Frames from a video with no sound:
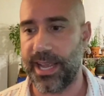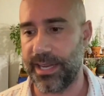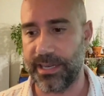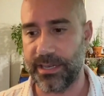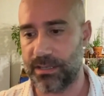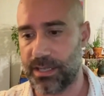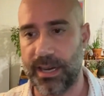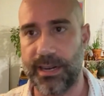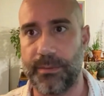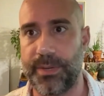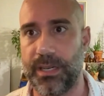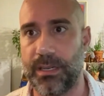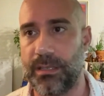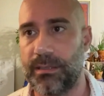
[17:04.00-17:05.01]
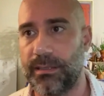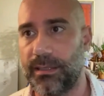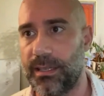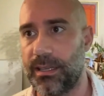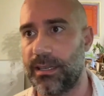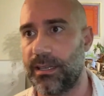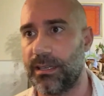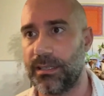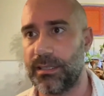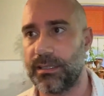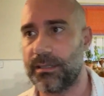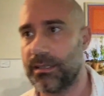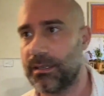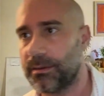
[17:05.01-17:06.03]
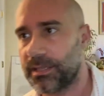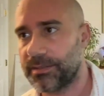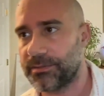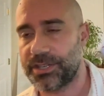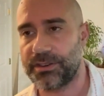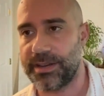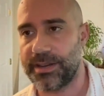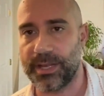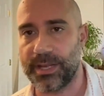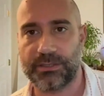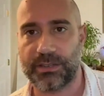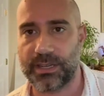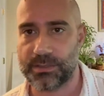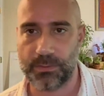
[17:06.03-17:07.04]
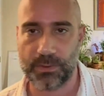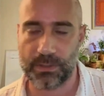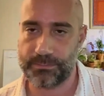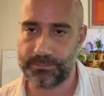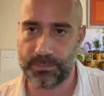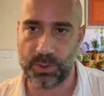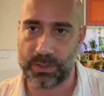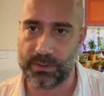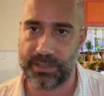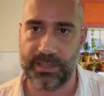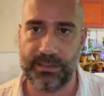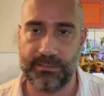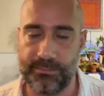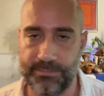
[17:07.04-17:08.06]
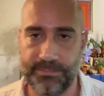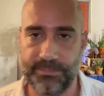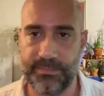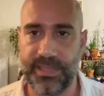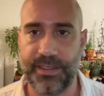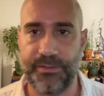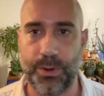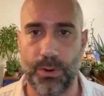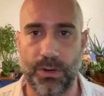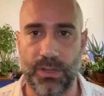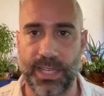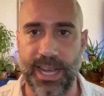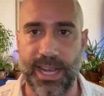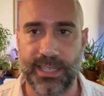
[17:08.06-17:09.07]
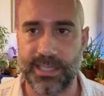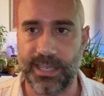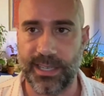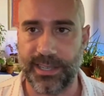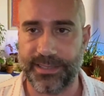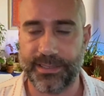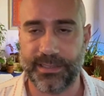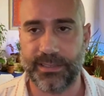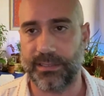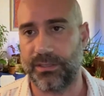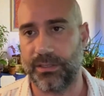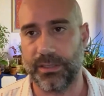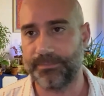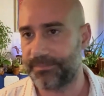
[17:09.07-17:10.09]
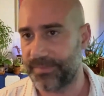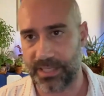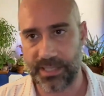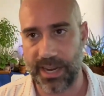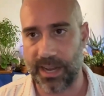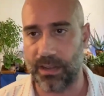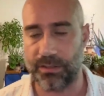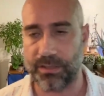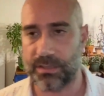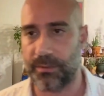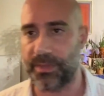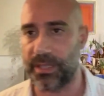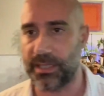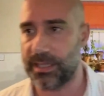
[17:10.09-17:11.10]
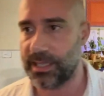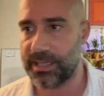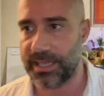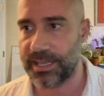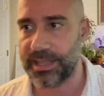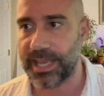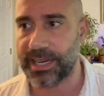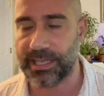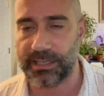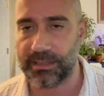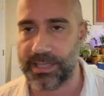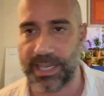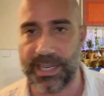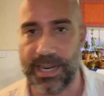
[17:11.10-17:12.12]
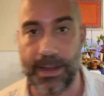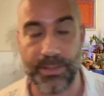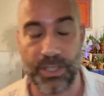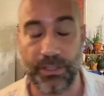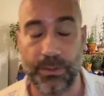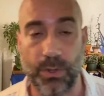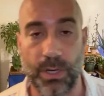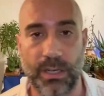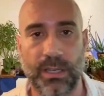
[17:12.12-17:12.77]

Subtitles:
here, sign up here. Give us your email address. We'll give you early access or a discount or something, and that can absolutely work.